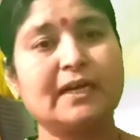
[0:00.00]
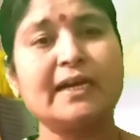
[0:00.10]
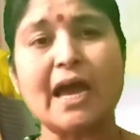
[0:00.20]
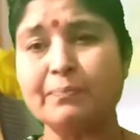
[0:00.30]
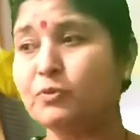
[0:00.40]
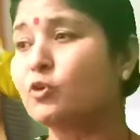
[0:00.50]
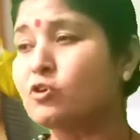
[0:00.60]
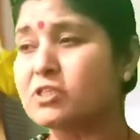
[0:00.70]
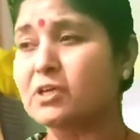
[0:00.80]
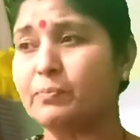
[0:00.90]
Life
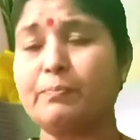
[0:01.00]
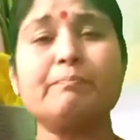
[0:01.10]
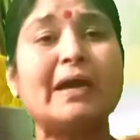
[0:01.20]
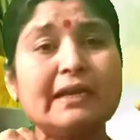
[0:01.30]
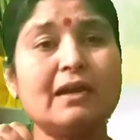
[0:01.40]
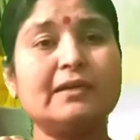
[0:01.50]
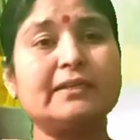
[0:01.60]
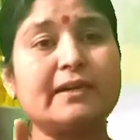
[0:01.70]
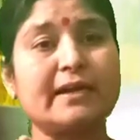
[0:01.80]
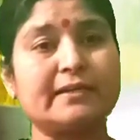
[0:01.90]
throws up many
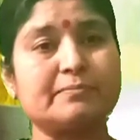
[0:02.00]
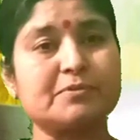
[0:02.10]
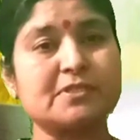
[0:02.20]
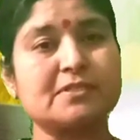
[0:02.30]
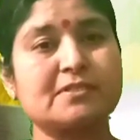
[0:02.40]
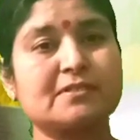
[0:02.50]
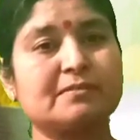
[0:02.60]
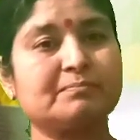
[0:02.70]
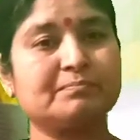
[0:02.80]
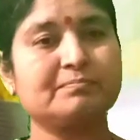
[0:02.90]

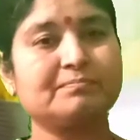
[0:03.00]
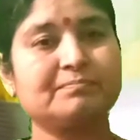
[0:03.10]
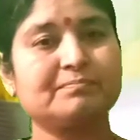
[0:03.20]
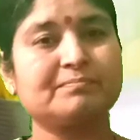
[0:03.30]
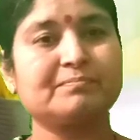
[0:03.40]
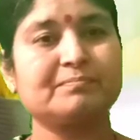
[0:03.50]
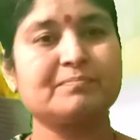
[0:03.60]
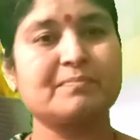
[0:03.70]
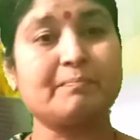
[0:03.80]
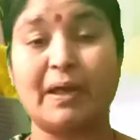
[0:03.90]
alternatives.
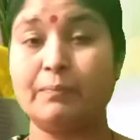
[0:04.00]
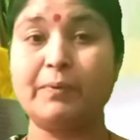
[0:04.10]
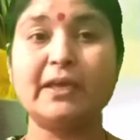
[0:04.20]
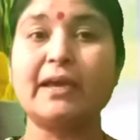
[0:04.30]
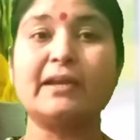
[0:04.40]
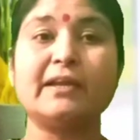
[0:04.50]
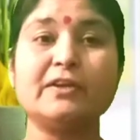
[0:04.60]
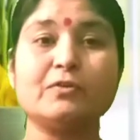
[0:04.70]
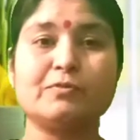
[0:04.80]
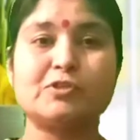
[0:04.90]
Man, being an
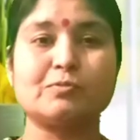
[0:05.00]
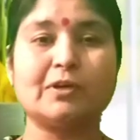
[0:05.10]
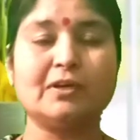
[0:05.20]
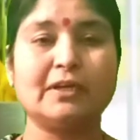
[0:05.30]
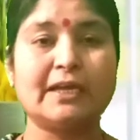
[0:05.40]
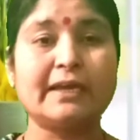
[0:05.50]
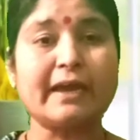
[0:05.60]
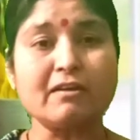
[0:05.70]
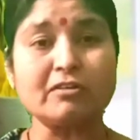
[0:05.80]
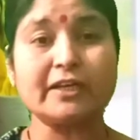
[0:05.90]
individual,
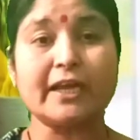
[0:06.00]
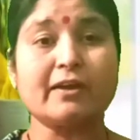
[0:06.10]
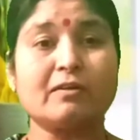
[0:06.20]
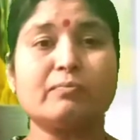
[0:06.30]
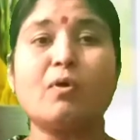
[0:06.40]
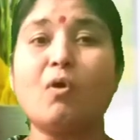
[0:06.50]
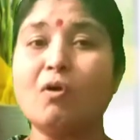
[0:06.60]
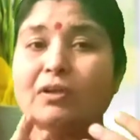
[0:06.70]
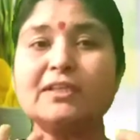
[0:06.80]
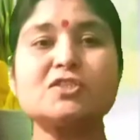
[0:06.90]
cannot take up
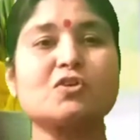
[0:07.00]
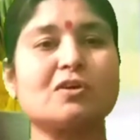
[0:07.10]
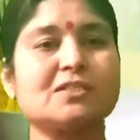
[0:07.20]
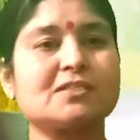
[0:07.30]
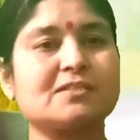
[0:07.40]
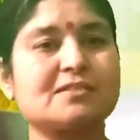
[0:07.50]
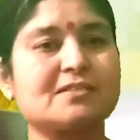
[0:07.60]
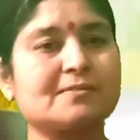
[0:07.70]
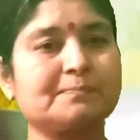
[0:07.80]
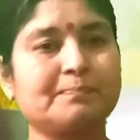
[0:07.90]
all the
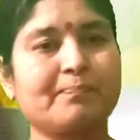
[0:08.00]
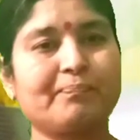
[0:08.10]
choices.